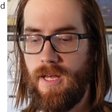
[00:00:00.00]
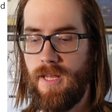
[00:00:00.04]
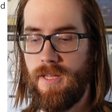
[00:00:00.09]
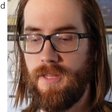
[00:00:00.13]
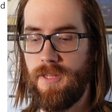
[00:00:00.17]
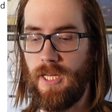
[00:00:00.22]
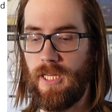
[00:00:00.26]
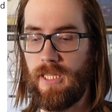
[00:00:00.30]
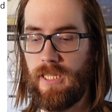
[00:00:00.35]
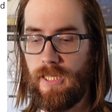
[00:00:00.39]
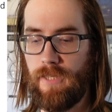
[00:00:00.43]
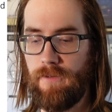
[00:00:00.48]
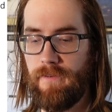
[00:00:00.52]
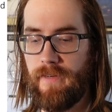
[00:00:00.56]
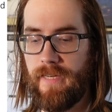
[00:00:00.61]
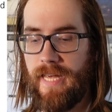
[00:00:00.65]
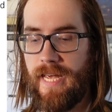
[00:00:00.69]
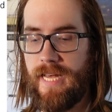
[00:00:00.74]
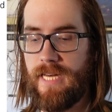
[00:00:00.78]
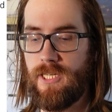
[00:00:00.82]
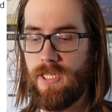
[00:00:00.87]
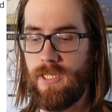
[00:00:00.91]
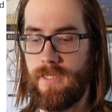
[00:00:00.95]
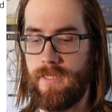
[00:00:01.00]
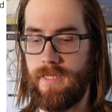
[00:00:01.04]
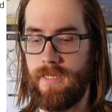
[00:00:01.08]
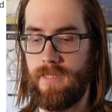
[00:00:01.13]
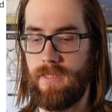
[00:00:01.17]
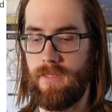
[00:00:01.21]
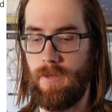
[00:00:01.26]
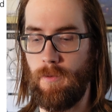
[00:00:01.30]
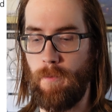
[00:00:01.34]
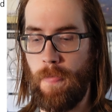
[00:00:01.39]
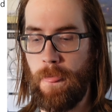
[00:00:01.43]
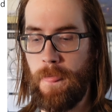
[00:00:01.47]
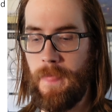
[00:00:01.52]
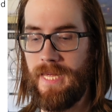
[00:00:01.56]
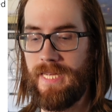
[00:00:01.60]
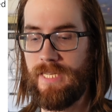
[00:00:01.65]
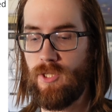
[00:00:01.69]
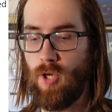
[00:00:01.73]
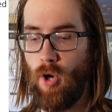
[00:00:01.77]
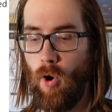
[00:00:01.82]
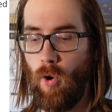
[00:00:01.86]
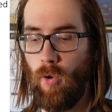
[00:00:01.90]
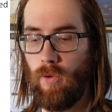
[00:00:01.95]
The clarification system
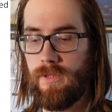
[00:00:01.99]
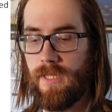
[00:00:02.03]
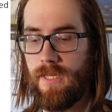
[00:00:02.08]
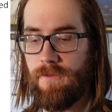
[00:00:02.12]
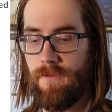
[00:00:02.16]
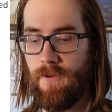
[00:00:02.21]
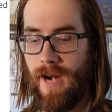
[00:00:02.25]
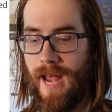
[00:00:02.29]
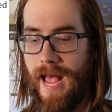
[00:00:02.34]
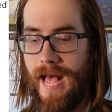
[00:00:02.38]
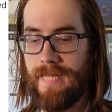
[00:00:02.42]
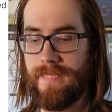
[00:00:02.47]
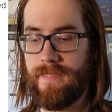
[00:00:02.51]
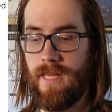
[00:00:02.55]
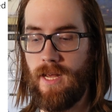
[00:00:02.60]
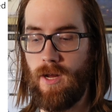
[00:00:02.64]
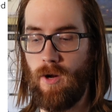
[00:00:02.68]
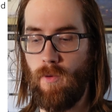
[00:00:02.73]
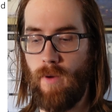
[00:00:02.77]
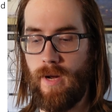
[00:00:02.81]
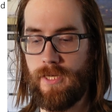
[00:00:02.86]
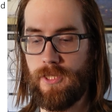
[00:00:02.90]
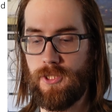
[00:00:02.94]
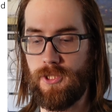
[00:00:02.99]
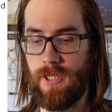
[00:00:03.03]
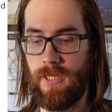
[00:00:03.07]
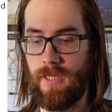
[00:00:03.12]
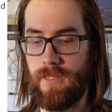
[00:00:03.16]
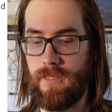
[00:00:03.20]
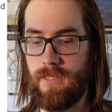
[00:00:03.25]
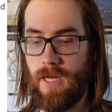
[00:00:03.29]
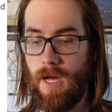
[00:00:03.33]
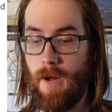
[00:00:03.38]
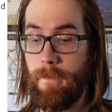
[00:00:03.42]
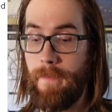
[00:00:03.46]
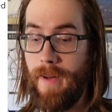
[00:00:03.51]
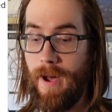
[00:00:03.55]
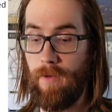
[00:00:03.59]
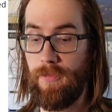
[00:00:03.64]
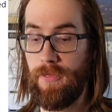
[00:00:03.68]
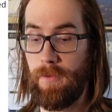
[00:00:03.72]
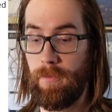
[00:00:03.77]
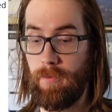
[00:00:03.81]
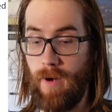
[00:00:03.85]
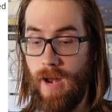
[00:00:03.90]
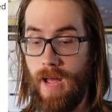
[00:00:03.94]
is only for asking questions about
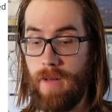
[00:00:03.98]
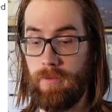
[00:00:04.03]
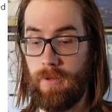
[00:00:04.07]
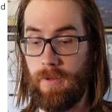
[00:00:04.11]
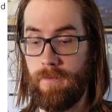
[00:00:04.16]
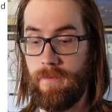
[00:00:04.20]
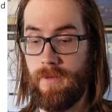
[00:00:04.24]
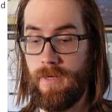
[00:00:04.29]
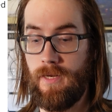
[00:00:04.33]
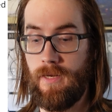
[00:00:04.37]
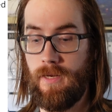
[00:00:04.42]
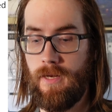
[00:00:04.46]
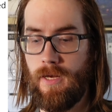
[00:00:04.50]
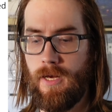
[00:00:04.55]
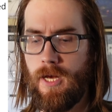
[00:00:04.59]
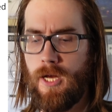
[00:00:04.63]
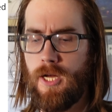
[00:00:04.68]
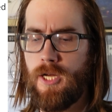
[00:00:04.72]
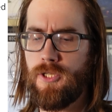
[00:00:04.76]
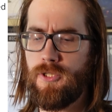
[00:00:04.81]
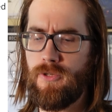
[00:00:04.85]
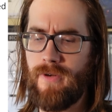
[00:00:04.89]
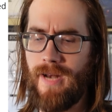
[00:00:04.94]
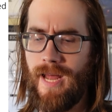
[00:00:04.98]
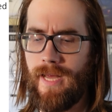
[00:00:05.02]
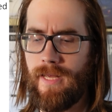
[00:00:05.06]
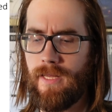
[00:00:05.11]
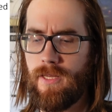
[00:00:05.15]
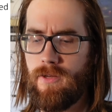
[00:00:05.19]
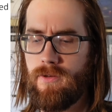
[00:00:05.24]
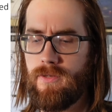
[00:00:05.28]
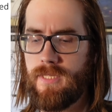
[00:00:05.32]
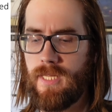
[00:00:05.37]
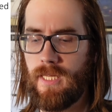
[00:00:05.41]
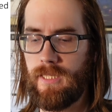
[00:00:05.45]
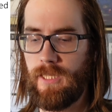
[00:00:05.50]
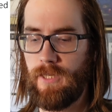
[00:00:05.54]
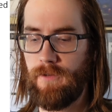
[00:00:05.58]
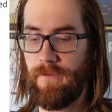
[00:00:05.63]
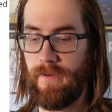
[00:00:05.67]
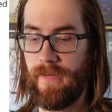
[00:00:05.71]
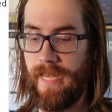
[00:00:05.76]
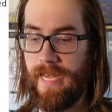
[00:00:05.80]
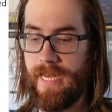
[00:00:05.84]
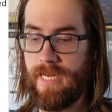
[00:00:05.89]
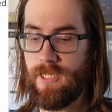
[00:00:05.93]
the problem. Do not use the
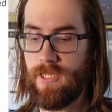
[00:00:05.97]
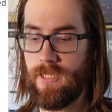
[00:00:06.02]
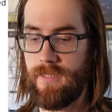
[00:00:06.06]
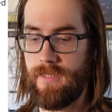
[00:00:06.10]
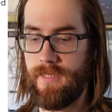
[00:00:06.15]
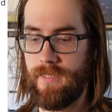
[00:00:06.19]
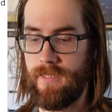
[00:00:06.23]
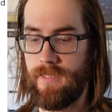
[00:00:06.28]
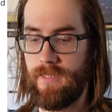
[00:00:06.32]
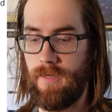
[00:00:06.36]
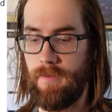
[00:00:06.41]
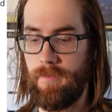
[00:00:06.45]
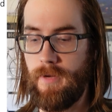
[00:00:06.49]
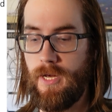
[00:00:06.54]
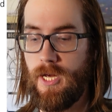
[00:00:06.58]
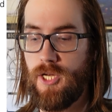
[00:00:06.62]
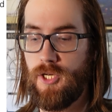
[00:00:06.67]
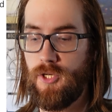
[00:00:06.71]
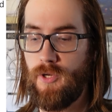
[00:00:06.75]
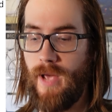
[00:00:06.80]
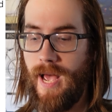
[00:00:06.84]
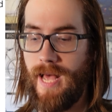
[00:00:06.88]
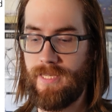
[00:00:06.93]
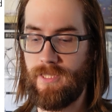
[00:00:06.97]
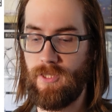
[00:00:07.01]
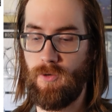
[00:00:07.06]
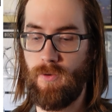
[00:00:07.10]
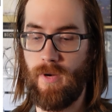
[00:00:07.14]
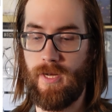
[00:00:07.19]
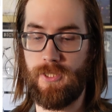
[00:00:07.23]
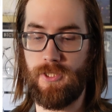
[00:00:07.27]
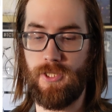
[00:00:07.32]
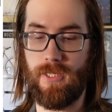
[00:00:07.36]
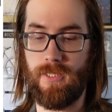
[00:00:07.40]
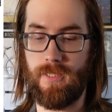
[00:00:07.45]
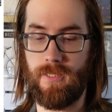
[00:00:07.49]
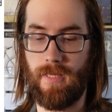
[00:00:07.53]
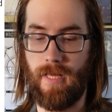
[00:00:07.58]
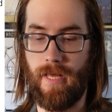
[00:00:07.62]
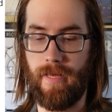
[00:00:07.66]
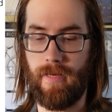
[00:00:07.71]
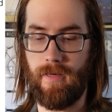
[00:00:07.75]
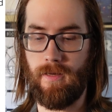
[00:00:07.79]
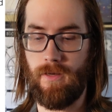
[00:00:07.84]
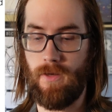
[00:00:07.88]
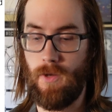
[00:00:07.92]
clarification system to ask questions
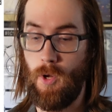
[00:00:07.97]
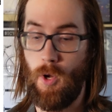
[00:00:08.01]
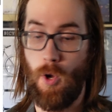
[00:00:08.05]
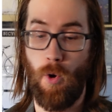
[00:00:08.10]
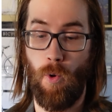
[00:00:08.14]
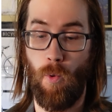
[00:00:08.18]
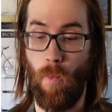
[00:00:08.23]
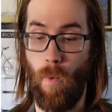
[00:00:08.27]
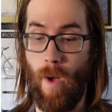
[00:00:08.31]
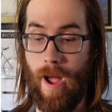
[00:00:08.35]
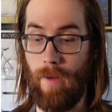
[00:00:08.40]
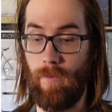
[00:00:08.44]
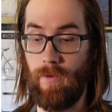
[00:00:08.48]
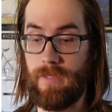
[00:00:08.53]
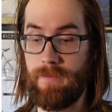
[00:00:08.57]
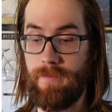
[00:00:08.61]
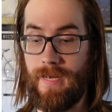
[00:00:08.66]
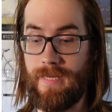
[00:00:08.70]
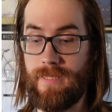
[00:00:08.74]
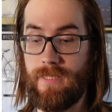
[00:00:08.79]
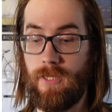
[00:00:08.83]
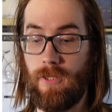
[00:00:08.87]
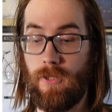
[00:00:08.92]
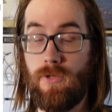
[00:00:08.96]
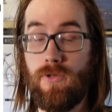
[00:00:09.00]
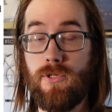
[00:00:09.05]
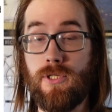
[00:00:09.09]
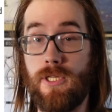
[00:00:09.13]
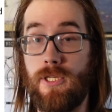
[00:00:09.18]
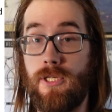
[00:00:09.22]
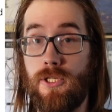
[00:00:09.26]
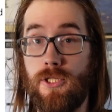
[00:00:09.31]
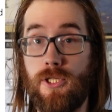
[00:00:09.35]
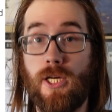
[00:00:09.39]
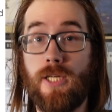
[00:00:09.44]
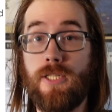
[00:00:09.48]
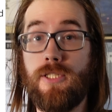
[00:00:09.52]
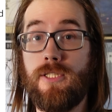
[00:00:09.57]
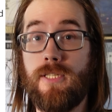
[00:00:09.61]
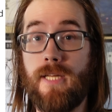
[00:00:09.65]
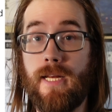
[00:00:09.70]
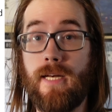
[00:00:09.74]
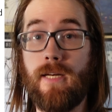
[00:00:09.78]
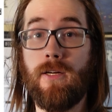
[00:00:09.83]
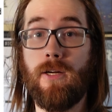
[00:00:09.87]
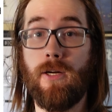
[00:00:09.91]
like, why was my solution judged
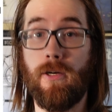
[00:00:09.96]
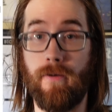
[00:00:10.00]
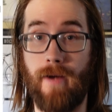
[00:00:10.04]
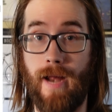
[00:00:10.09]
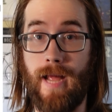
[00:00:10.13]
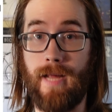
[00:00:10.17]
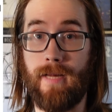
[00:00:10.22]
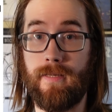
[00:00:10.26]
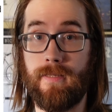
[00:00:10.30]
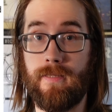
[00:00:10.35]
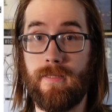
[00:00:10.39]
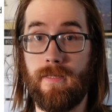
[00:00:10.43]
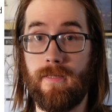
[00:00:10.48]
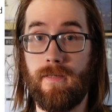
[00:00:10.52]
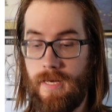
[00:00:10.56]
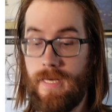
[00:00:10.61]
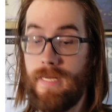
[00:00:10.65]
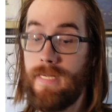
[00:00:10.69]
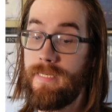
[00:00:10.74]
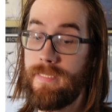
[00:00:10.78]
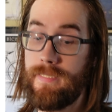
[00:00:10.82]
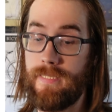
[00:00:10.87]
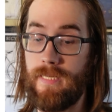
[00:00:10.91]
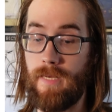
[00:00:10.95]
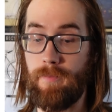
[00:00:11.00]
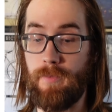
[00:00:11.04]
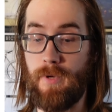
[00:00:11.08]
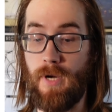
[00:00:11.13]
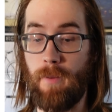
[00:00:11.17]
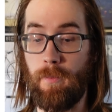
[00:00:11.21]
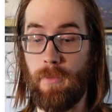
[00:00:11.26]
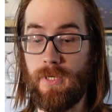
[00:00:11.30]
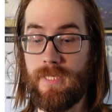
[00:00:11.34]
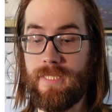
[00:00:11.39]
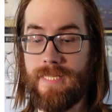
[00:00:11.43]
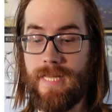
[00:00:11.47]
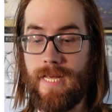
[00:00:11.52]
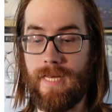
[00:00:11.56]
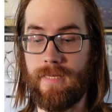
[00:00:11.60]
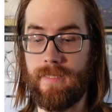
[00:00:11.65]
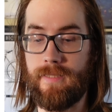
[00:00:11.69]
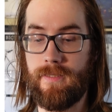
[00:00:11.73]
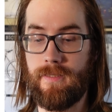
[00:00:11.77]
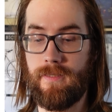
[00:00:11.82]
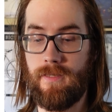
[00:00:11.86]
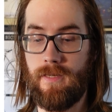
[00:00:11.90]
incorrect? Tip number
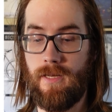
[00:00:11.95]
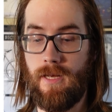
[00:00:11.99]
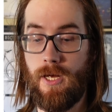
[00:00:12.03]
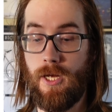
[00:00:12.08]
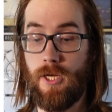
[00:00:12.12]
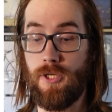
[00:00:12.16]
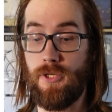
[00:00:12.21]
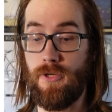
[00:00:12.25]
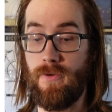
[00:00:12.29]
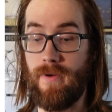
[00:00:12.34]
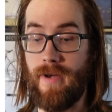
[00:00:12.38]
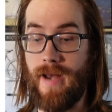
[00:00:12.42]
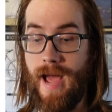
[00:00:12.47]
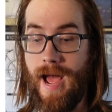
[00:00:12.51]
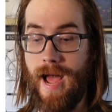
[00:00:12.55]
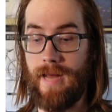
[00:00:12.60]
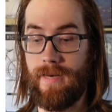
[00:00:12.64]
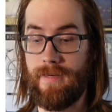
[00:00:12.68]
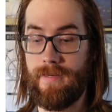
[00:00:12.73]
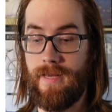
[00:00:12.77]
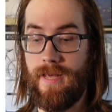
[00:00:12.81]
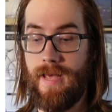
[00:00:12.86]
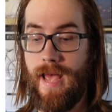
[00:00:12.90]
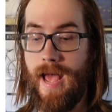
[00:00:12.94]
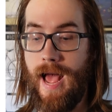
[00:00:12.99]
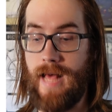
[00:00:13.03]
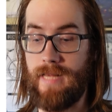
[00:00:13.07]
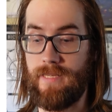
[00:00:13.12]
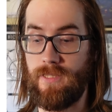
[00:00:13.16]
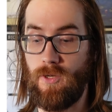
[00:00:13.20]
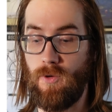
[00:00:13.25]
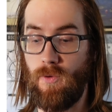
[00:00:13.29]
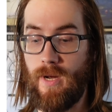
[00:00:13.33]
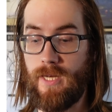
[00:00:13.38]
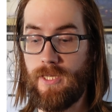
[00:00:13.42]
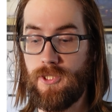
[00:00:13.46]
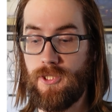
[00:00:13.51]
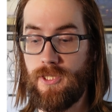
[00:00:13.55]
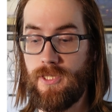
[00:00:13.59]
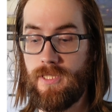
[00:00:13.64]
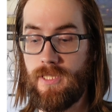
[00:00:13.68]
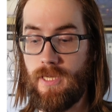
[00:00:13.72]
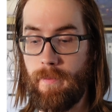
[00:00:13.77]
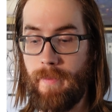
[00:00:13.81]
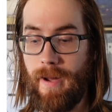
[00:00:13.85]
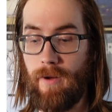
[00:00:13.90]
6, do not ask
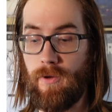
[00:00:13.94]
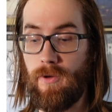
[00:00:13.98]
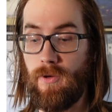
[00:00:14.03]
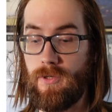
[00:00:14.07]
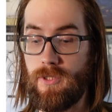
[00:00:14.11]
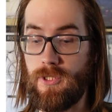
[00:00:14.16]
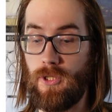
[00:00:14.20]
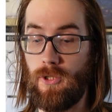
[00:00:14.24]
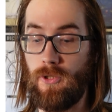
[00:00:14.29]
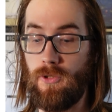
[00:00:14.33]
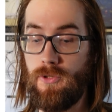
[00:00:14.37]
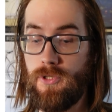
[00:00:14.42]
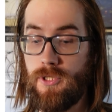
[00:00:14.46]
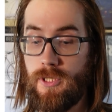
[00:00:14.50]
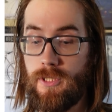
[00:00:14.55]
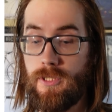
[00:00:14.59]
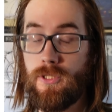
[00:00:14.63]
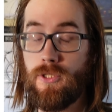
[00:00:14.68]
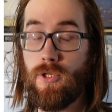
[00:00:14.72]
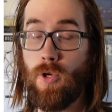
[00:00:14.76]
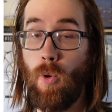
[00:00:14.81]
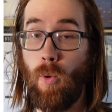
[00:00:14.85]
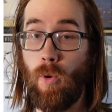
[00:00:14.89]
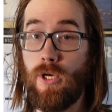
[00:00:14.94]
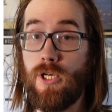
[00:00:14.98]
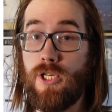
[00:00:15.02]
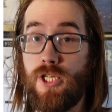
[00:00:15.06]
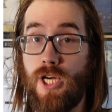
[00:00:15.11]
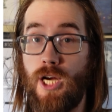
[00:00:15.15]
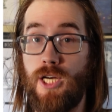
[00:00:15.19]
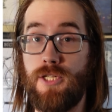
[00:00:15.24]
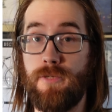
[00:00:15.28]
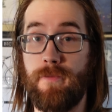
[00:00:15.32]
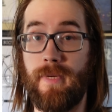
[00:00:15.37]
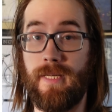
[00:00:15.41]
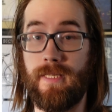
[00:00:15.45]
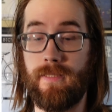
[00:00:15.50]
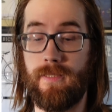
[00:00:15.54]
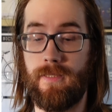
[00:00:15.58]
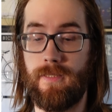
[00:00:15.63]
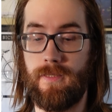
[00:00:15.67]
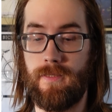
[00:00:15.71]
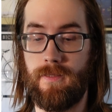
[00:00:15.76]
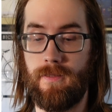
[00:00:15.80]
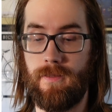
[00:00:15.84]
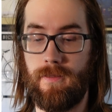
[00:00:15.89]
questions about your solutions or
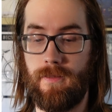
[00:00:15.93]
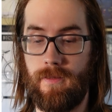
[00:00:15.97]
judgments.